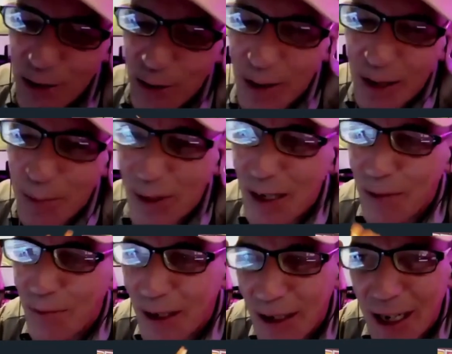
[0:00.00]
Strongly does,
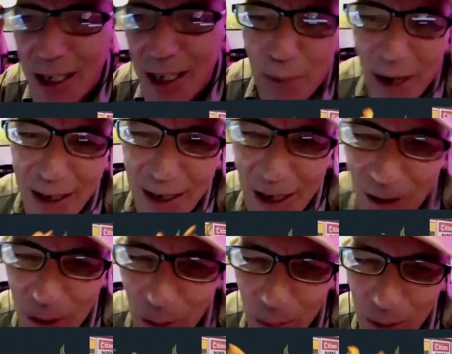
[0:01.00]
it does break down
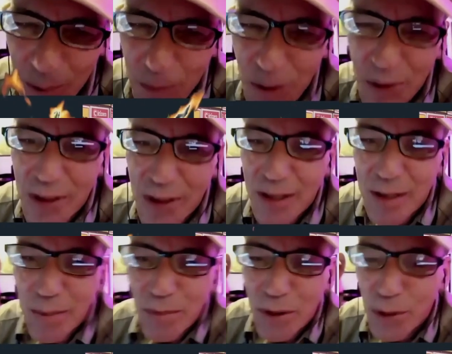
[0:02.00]
the human immune
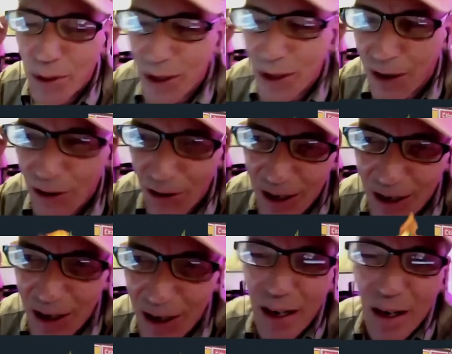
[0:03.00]
system to a
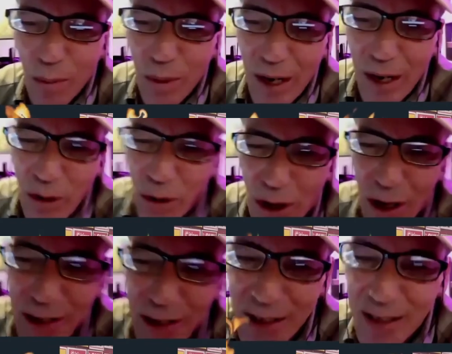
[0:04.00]
degree where you
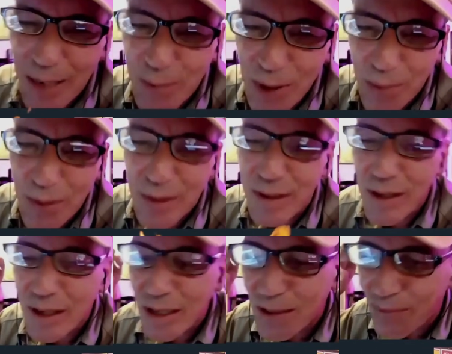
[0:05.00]
are susceptible to
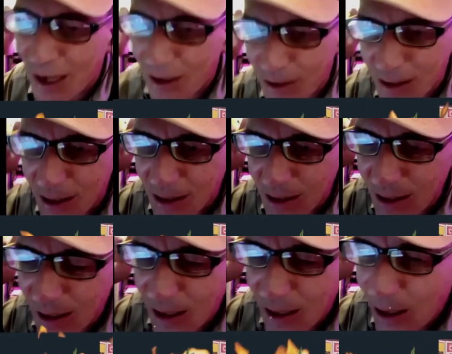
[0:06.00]
these viruses,
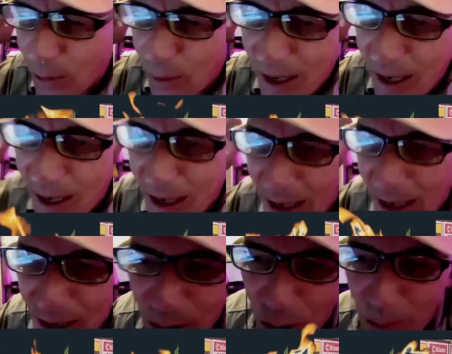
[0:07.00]
where
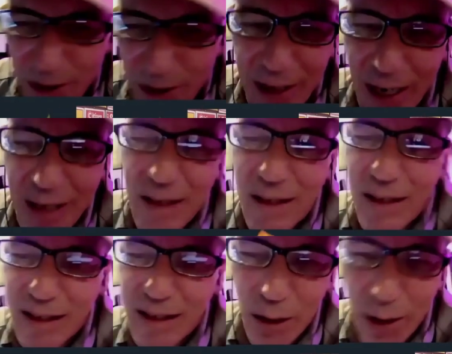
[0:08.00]
under normal
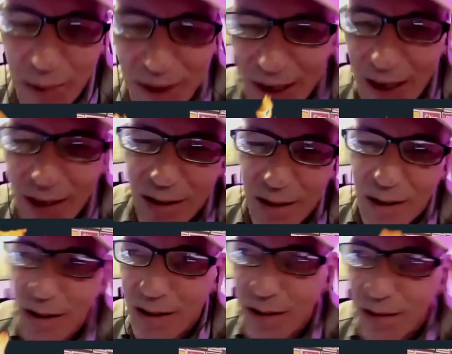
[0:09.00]

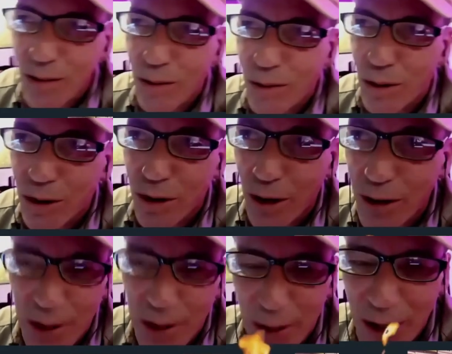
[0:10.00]
circumstances or
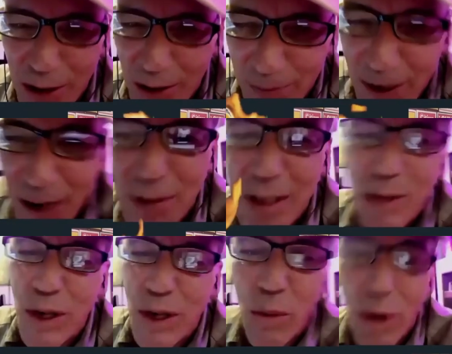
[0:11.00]
non-exposure to five G
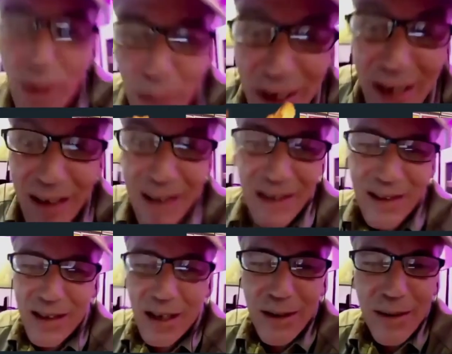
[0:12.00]
that you wouldn't be.
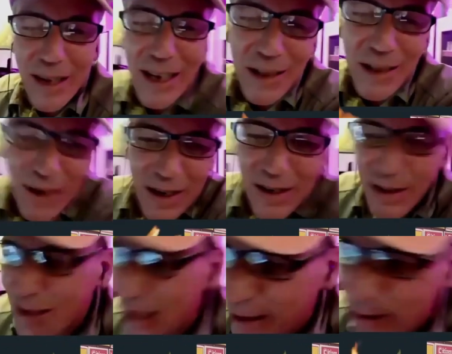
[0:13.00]
So that's my take.